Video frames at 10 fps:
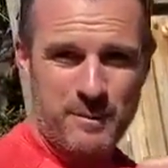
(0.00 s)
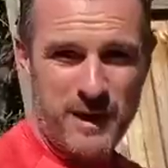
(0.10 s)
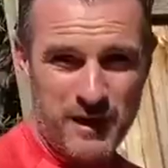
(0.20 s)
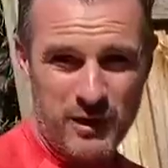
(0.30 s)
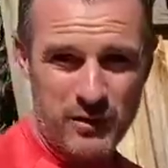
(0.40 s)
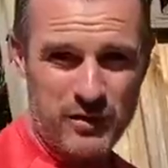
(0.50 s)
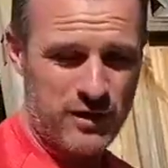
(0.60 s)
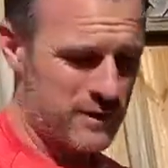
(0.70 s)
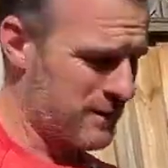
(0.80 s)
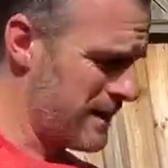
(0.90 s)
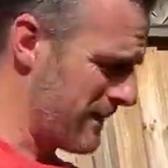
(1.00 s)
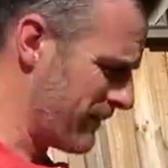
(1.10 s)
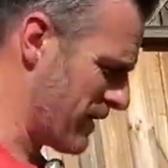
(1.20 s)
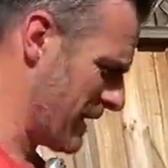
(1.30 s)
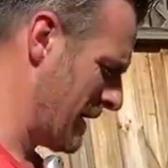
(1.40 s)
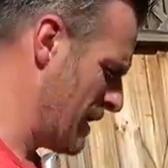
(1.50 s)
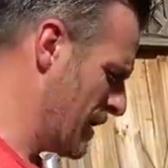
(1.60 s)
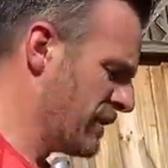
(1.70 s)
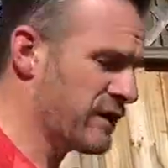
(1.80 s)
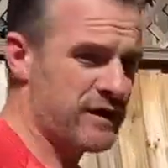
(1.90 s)
Better glute stretch with that, okay?
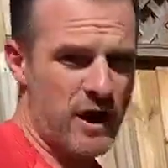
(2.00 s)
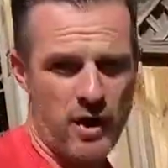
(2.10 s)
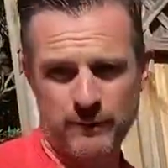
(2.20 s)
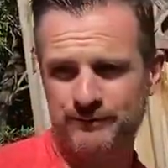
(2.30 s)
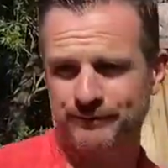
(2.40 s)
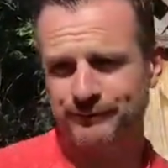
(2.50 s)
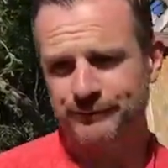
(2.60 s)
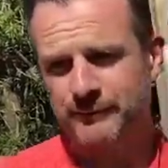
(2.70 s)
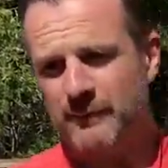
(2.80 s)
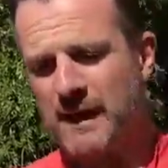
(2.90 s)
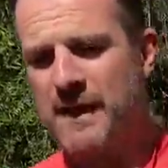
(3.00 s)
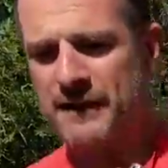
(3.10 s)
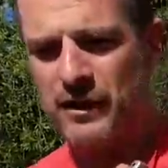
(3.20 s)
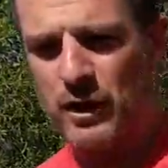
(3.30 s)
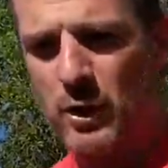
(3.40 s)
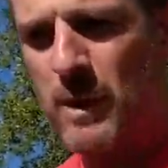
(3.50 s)
So, that's your